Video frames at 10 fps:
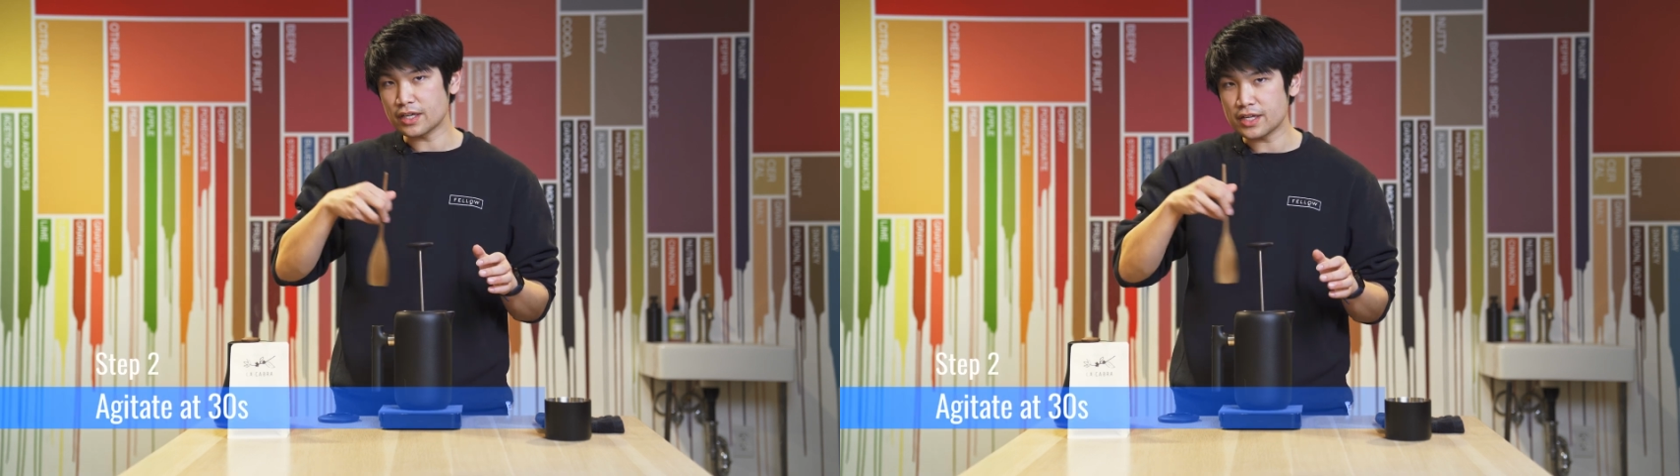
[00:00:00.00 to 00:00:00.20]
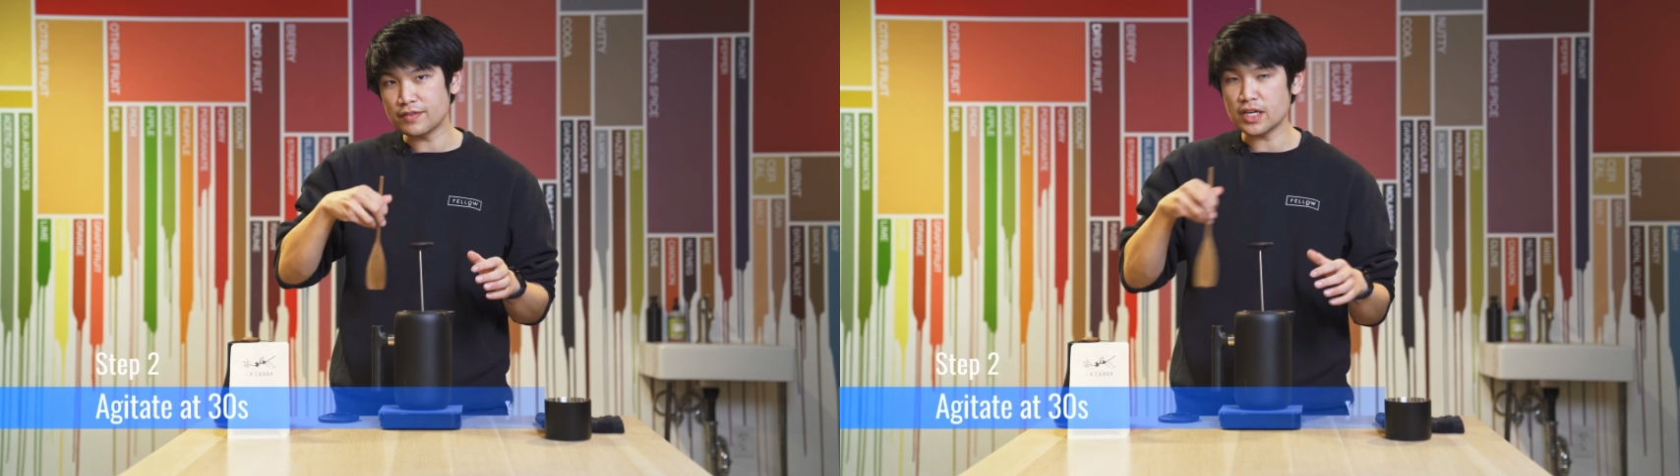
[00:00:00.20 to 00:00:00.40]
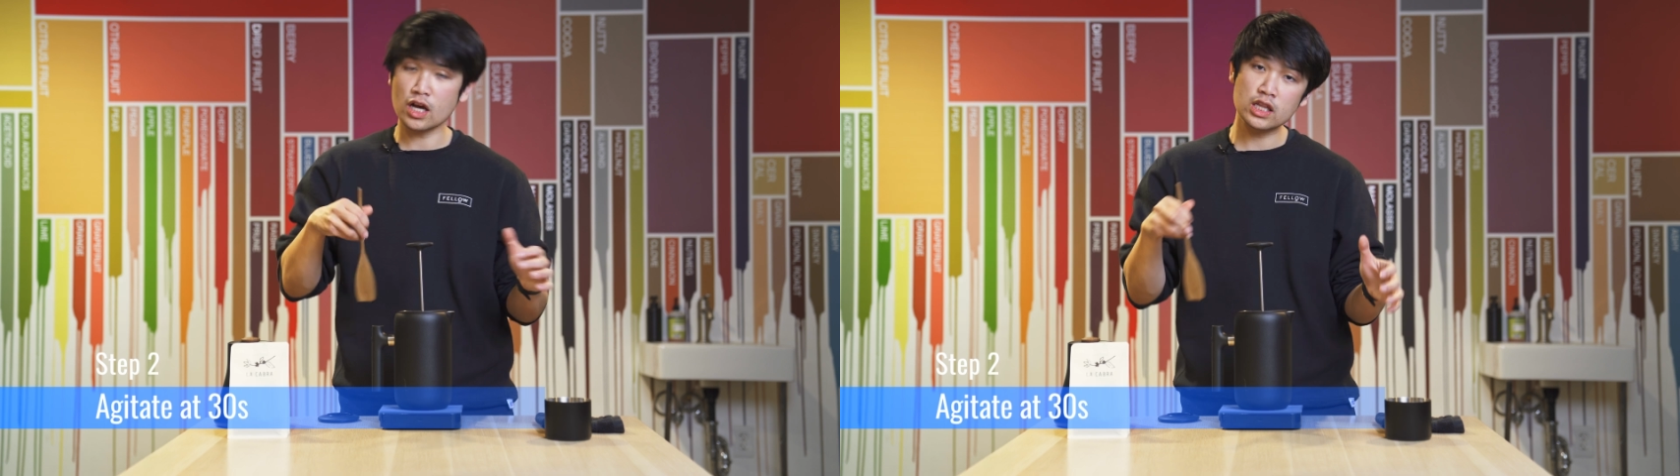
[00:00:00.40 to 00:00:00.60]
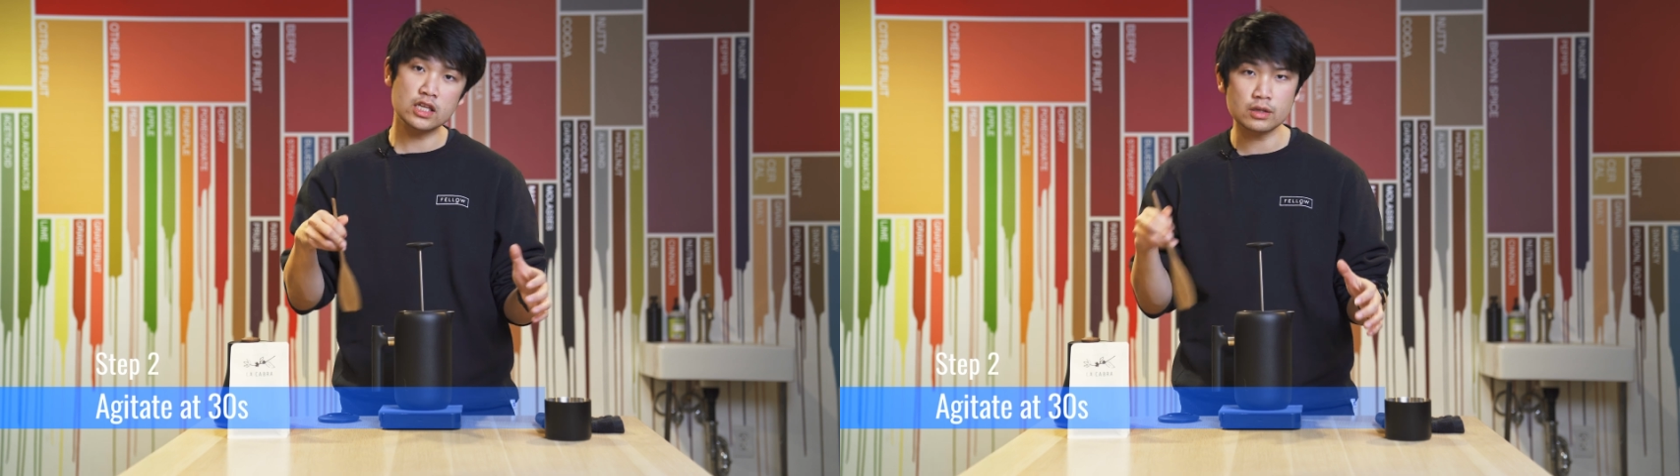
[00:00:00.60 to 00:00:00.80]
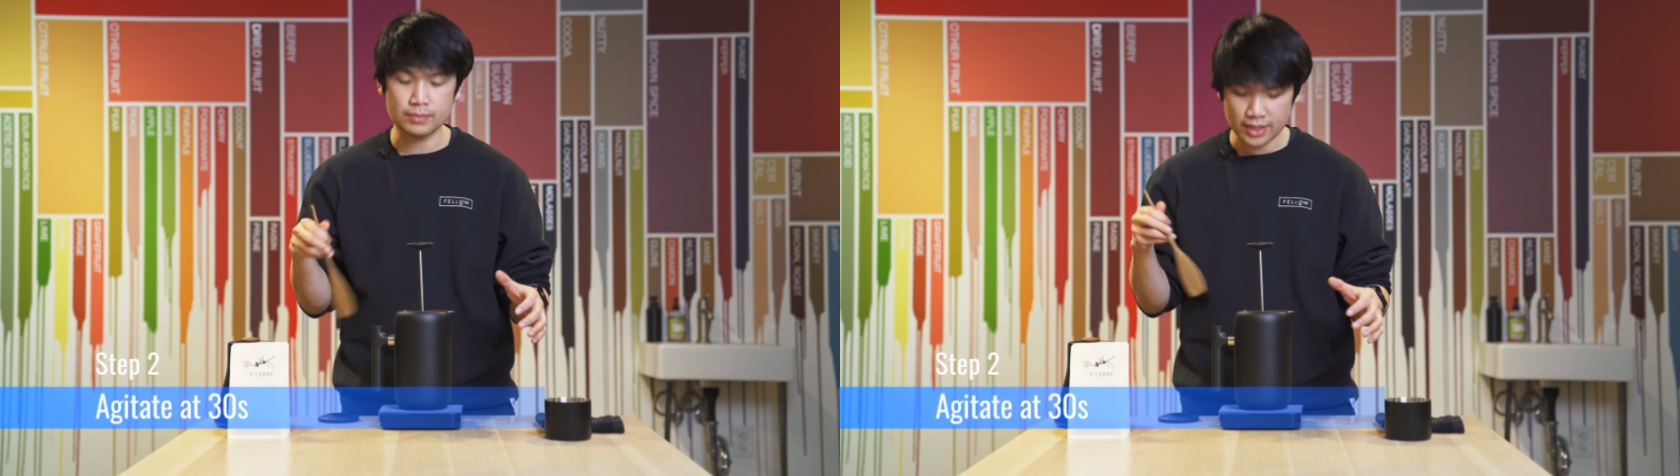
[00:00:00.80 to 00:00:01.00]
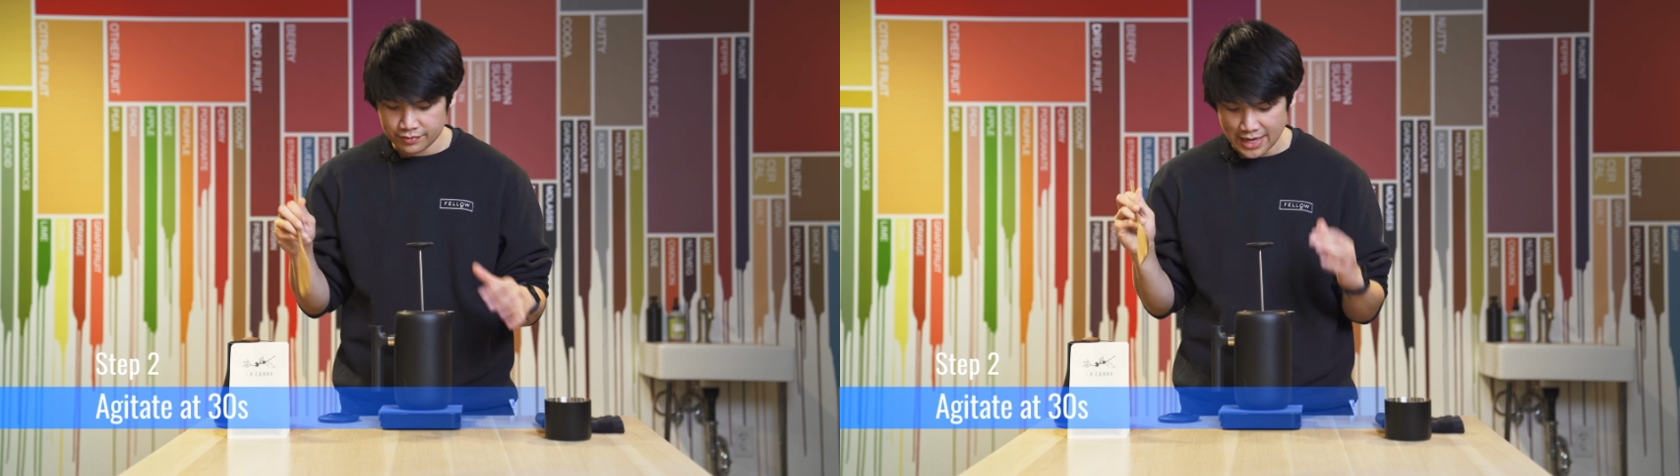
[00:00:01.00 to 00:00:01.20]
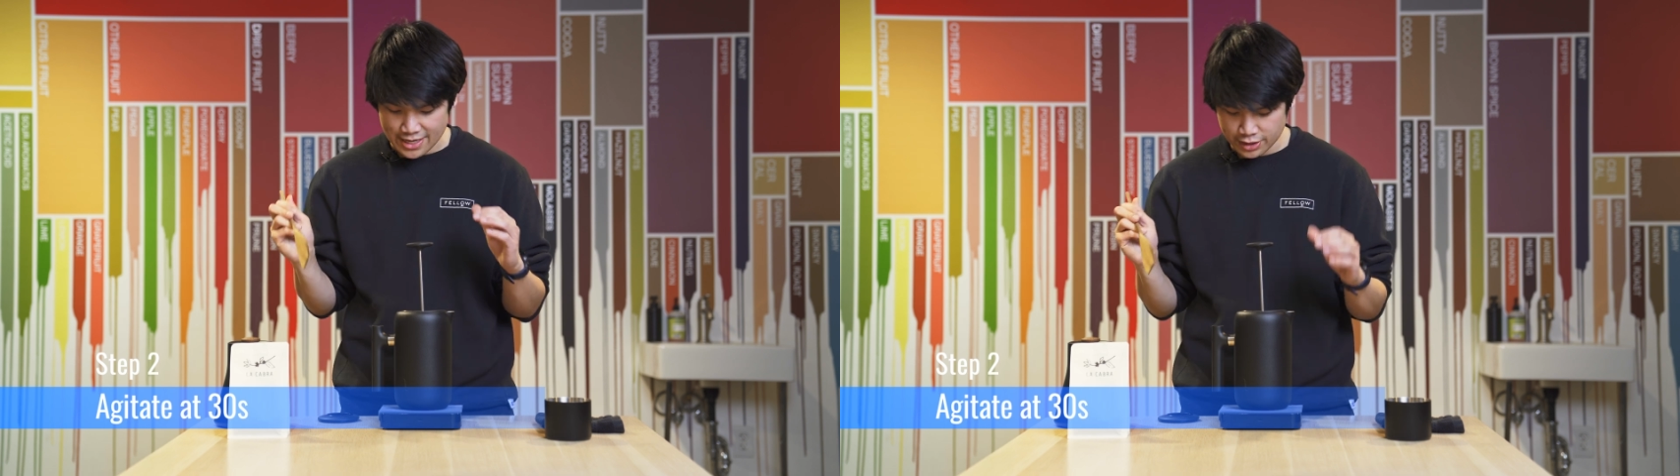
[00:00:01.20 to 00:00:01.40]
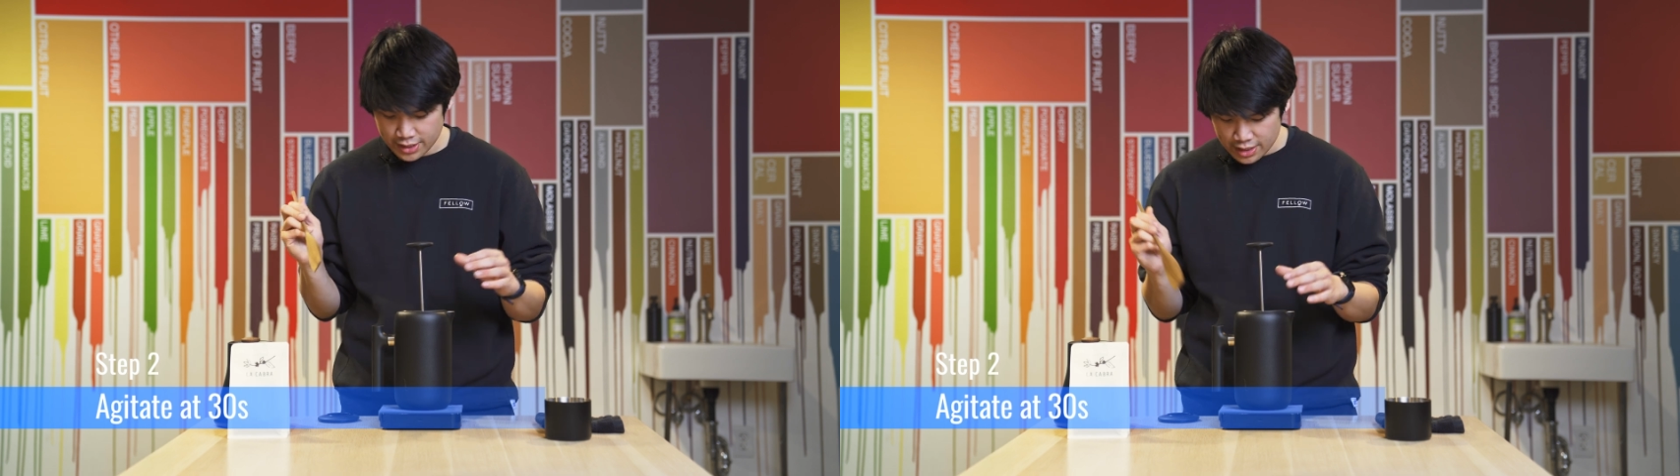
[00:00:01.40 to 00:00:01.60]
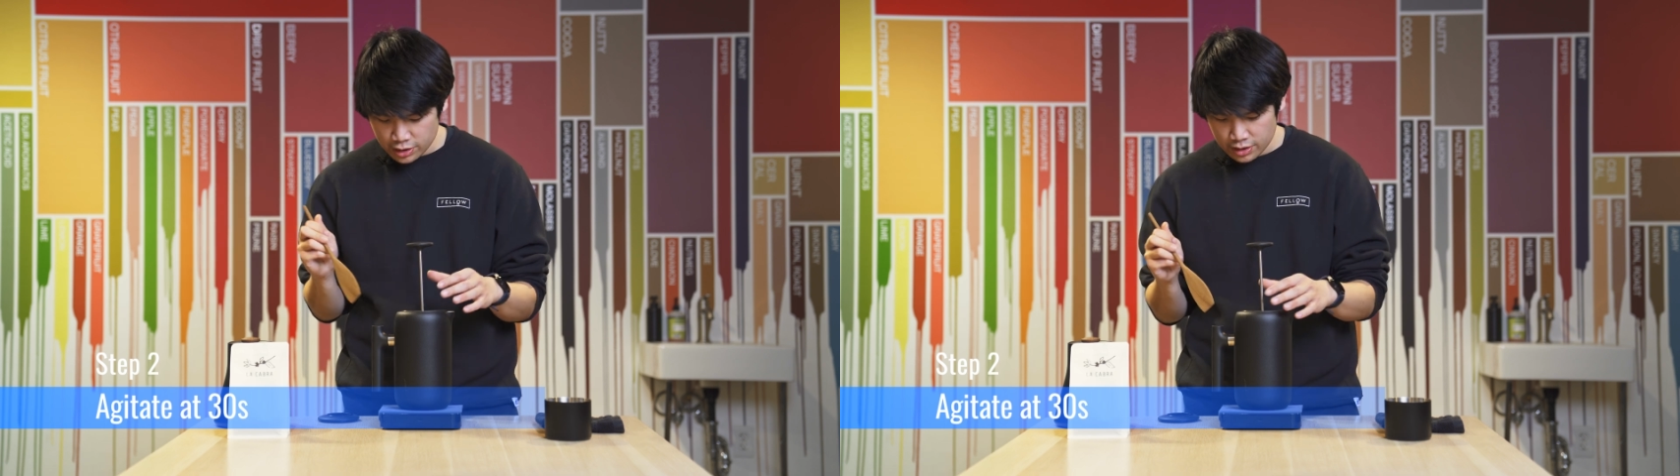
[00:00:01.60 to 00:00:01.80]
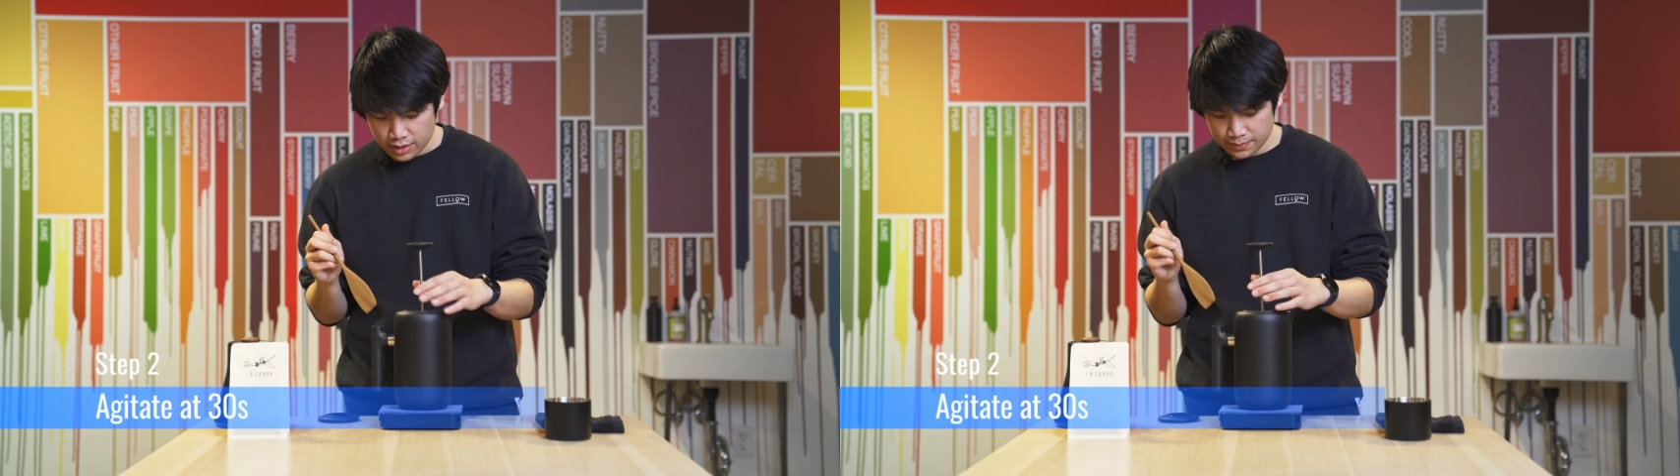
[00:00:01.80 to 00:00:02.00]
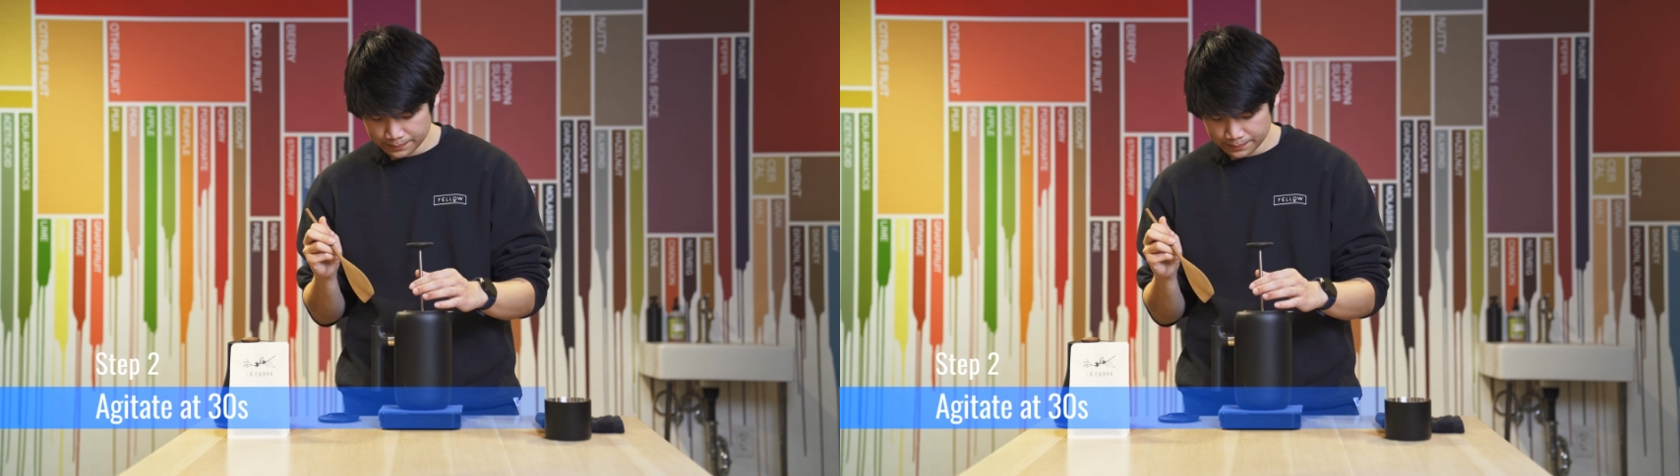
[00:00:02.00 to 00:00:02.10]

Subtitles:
give it a little bit of agitation.